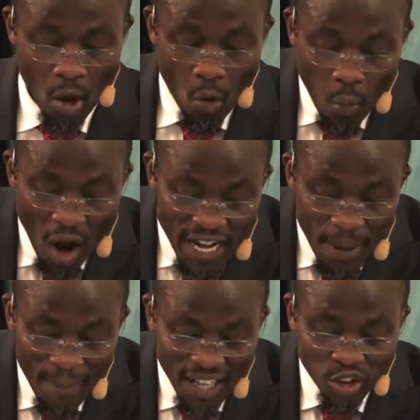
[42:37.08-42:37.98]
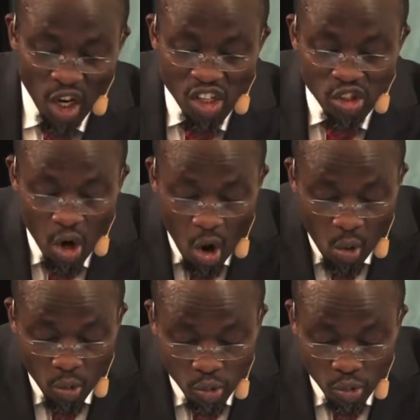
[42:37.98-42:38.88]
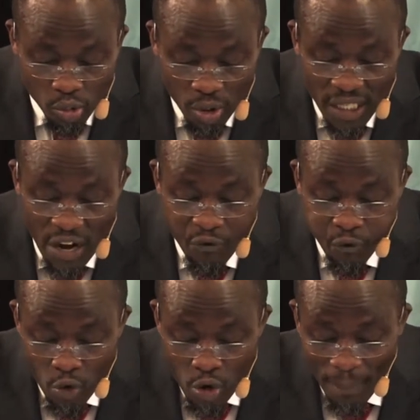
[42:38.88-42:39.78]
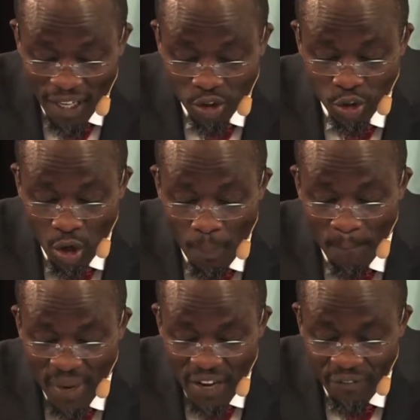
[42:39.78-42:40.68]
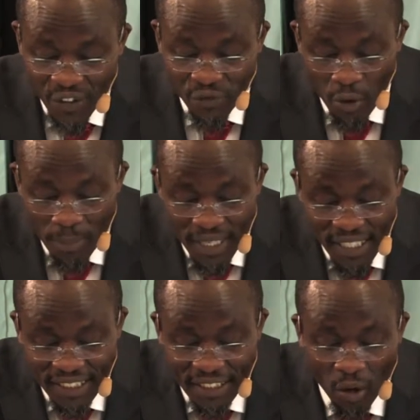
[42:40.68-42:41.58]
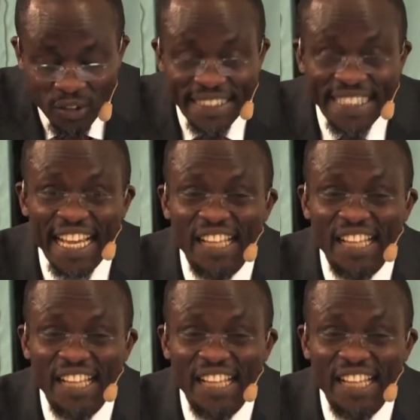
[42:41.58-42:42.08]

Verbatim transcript: What the mature knows, the fully mature benefit from it on day